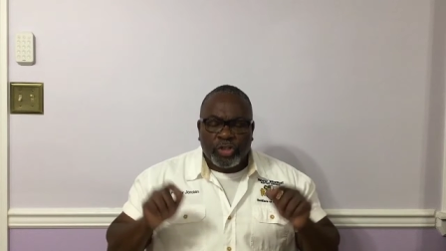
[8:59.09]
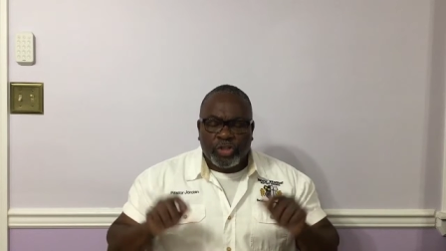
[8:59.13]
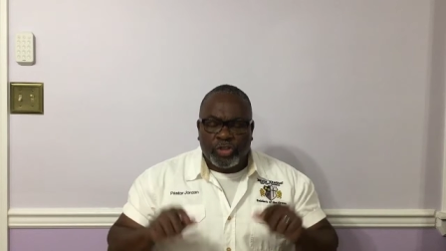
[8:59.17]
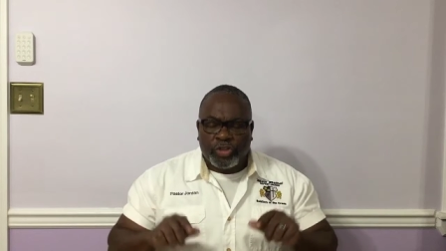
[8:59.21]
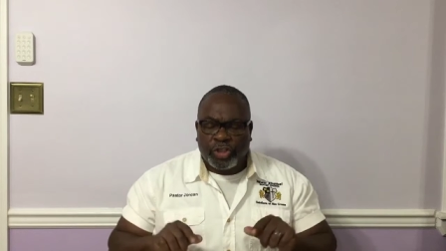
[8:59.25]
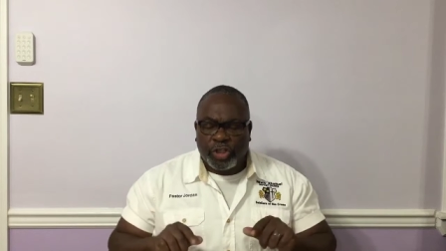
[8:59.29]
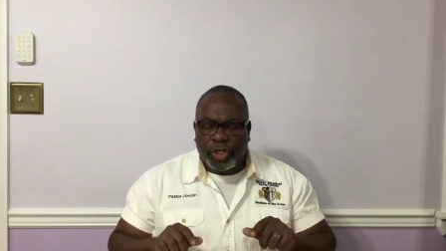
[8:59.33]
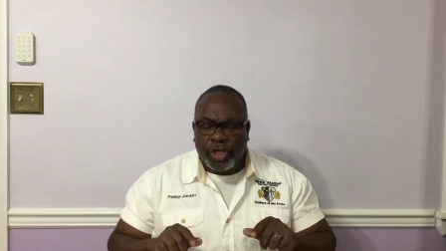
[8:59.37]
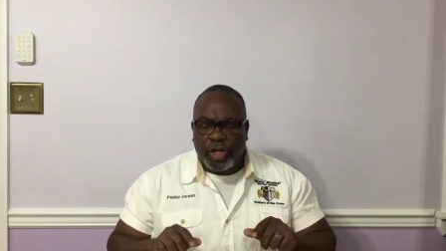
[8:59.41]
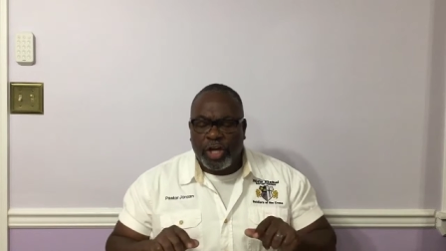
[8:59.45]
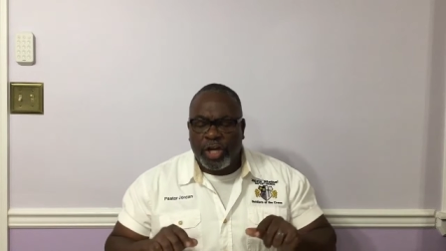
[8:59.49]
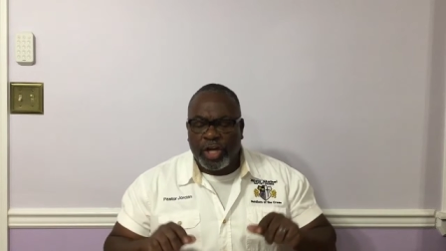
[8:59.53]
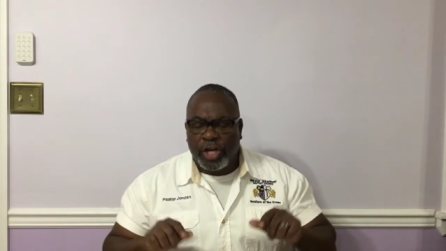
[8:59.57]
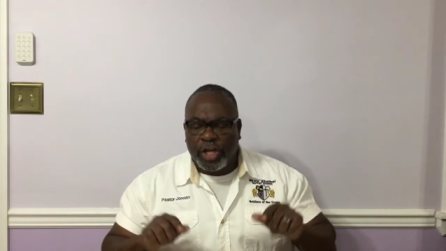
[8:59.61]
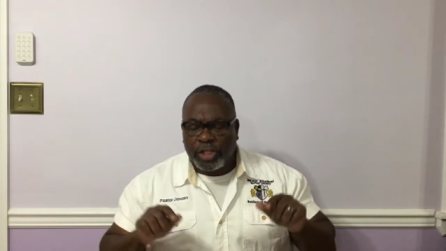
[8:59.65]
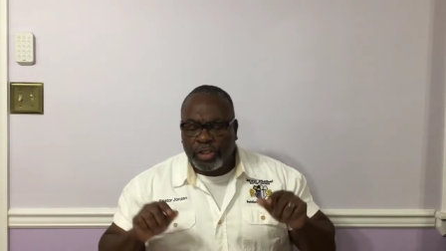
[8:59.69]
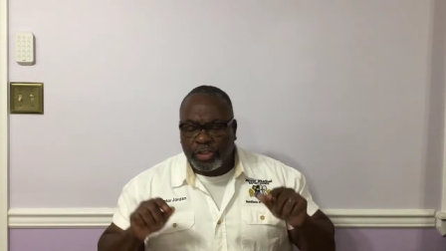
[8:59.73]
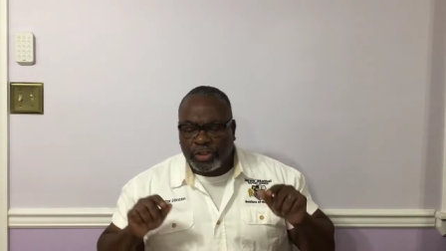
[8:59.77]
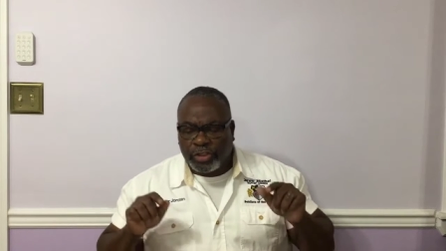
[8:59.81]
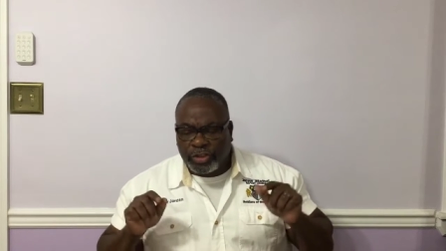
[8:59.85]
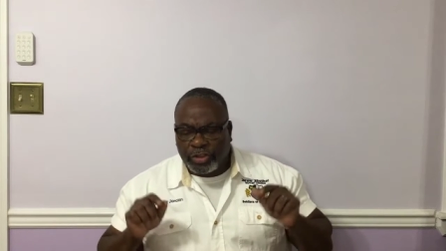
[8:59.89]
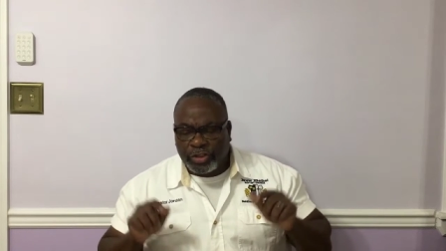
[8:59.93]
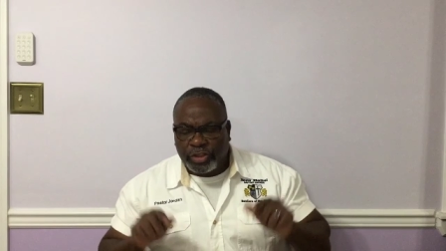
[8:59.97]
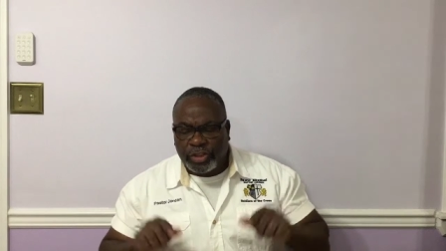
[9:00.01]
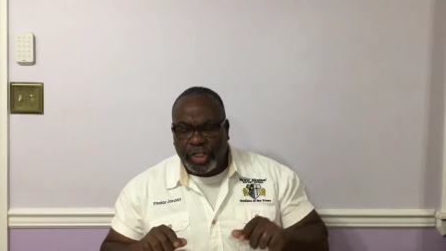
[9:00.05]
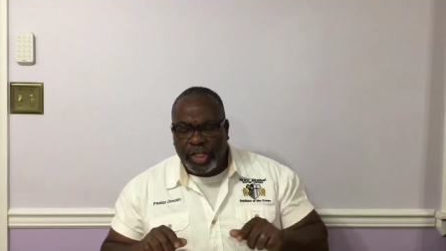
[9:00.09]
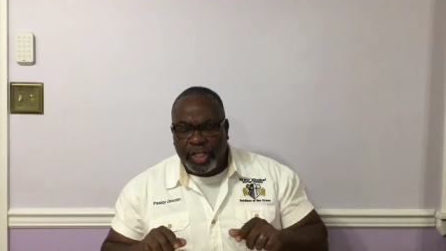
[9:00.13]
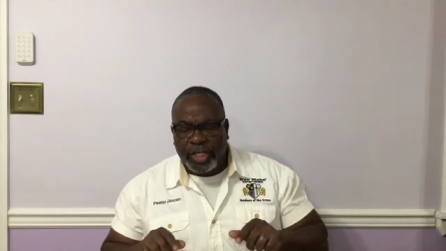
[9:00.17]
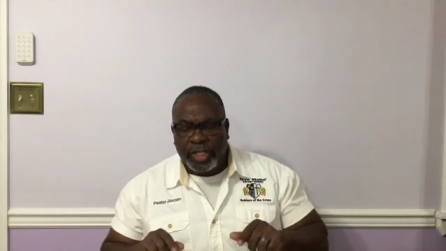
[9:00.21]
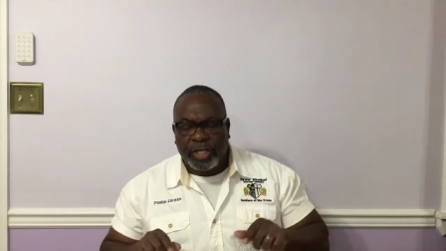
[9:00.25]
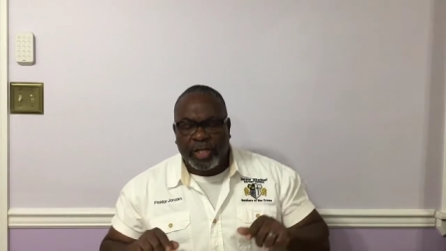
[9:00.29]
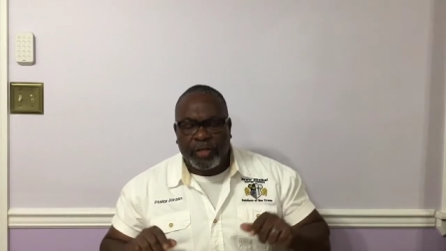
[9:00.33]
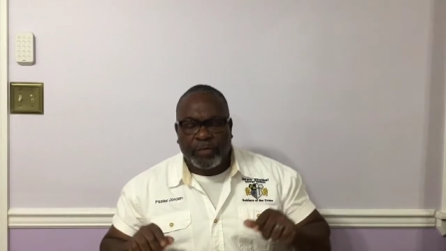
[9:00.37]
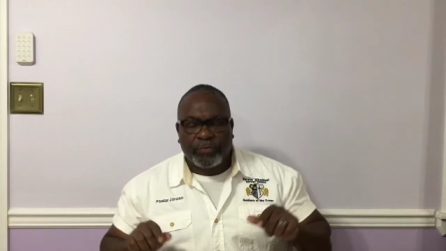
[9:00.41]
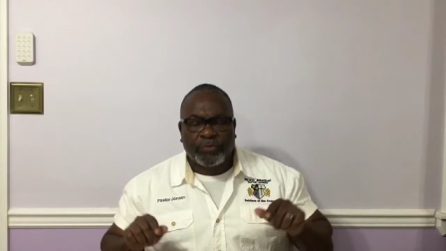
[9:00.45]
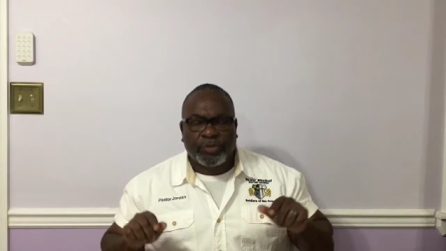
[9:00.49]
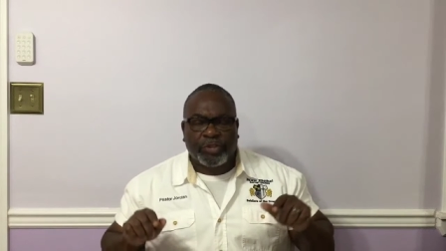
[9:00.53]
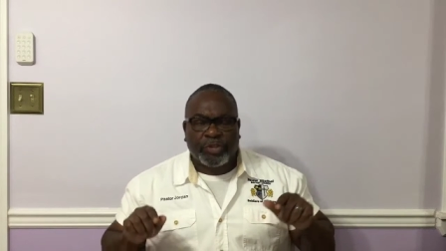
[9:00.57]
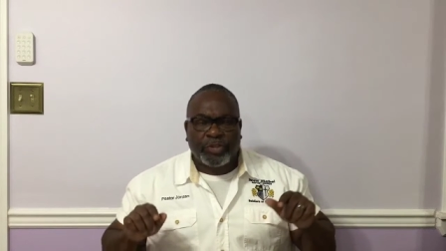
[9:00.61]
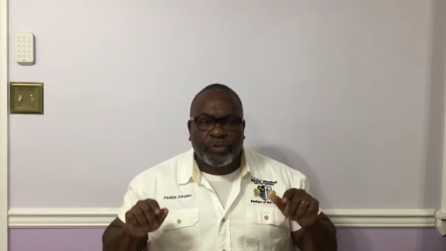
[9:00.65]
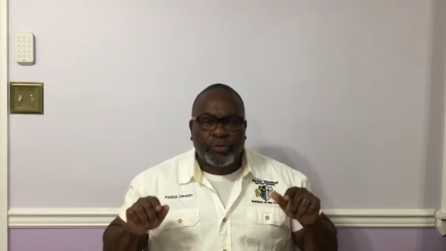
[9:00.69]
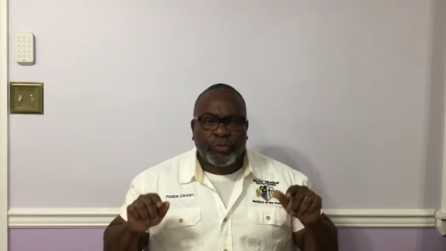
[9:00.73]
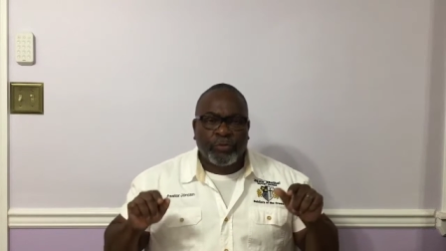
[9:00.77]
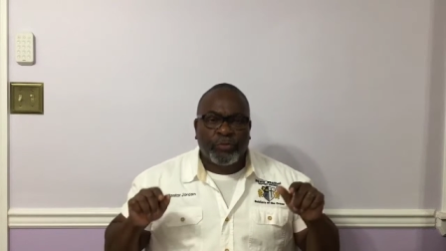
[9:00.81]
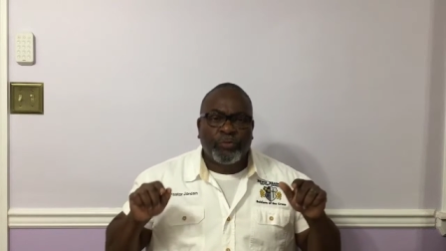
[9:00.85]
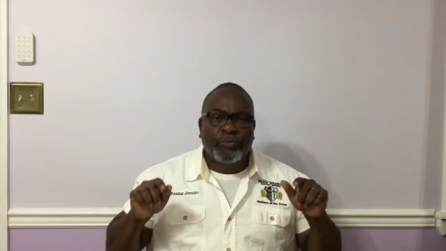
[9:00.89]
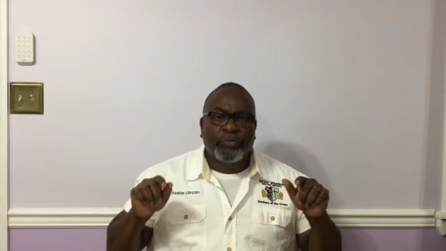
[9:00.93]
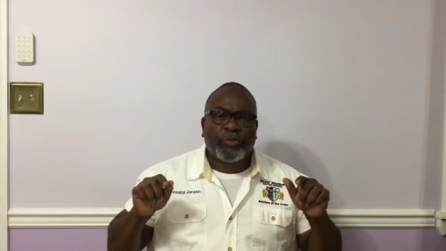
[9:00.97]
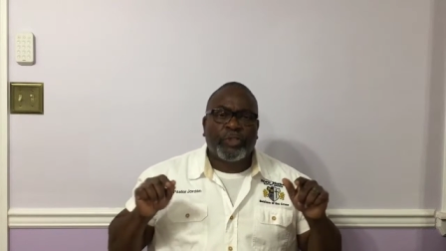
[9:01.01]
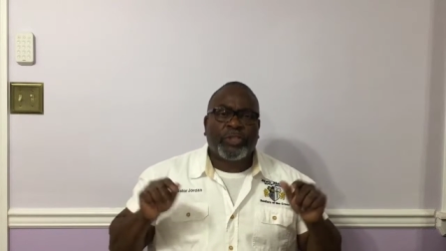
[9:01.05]
judge them
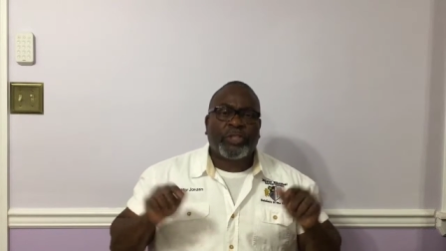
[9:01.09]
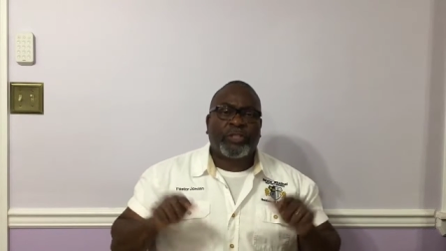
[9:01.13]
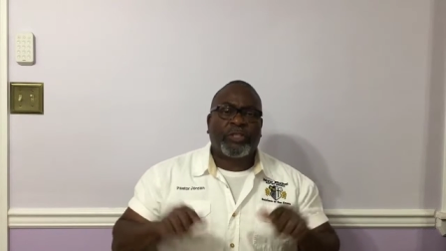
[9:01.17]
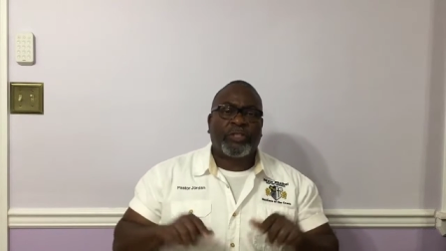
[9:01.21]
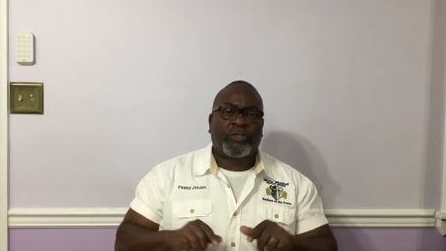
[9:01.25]
to,